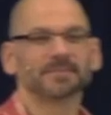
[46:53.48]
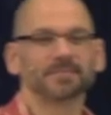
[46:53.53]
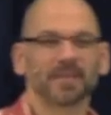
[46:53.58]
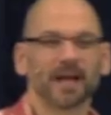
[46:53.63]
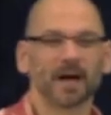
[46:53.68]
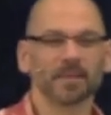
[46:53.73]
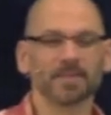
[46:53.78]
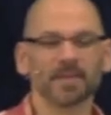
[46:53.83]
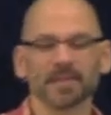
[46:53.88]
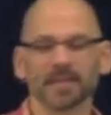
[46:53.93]

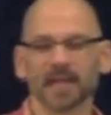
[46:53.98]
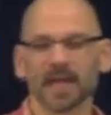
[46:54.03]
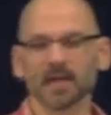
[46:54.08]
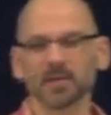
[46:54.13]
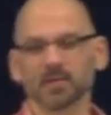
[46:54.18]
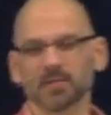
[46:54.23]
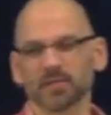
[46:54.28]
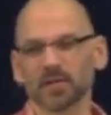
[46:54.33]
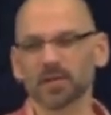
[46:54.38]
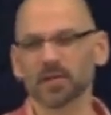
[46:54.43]
I'll be the guy
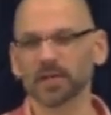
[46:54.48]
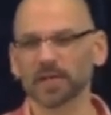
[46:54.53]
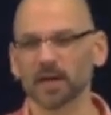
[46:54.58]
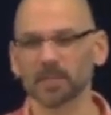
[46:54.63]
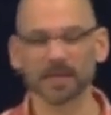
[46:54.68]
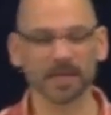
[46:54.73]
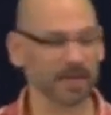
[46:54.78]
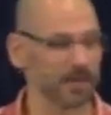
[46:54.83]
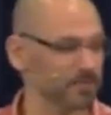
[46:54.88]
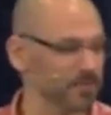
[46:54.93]
who's early. I'll
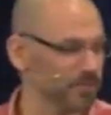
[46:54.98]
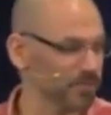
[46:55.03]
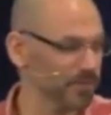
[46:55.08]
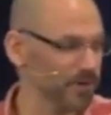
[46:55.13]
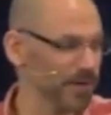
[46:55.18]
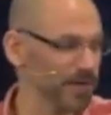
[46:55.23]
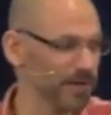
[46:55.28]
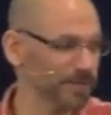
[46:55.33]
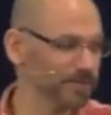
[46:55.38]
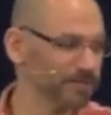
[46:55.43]
make up for
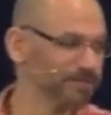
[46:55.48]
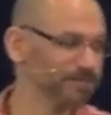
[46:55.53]
Brian.